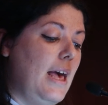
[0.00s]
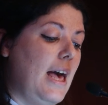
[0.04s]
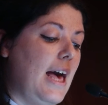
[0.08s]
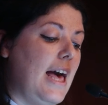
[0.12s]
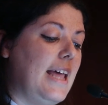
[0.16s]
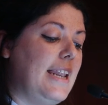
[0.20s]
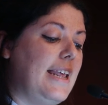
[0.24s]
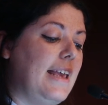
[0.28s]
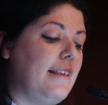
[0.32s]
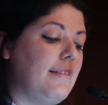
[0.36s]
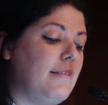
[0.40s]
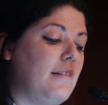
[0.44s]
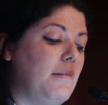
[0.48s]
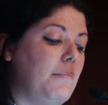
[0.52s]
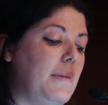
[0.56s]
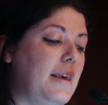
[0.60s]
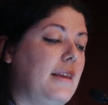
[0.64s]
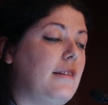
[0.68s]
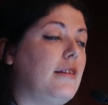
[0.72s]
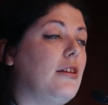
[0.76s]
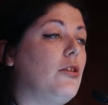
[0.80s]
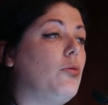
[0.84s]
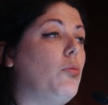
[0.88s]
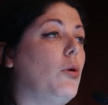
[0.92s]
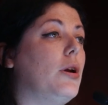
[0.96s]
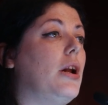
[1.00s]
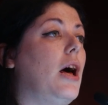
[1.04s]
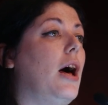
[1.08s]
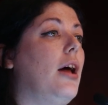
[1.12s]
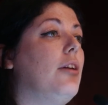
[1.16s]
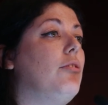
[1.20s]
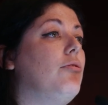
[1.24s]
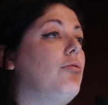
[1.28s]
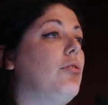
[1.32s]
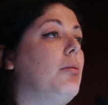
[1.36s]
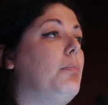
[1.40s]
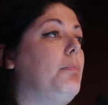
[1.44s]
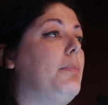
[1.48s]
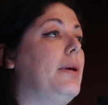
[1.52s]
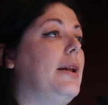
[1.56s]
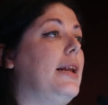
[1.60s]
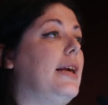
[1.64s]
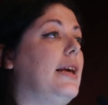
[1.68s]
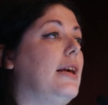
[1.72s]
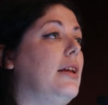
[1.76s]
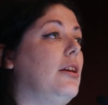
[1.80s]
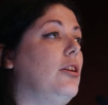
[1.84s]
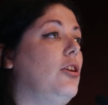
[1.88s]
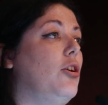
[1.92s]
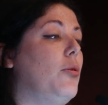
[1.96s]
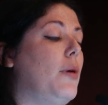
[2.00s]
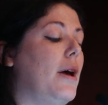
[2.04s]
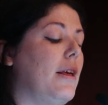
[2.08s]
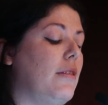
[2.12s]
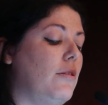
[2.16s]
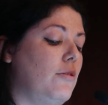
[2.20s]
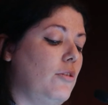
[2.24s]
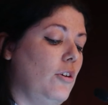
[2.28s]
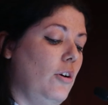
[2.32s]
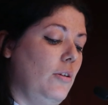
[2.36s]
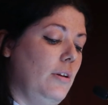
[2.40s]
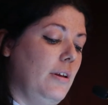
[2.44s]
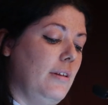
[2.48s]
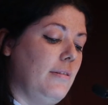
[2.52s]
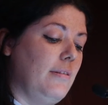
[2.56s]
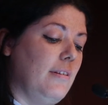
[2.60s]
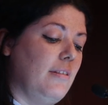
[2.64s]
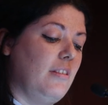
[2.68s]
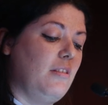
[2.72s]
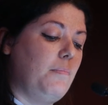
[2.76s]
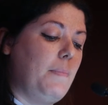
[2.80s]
An estimated $100 billion is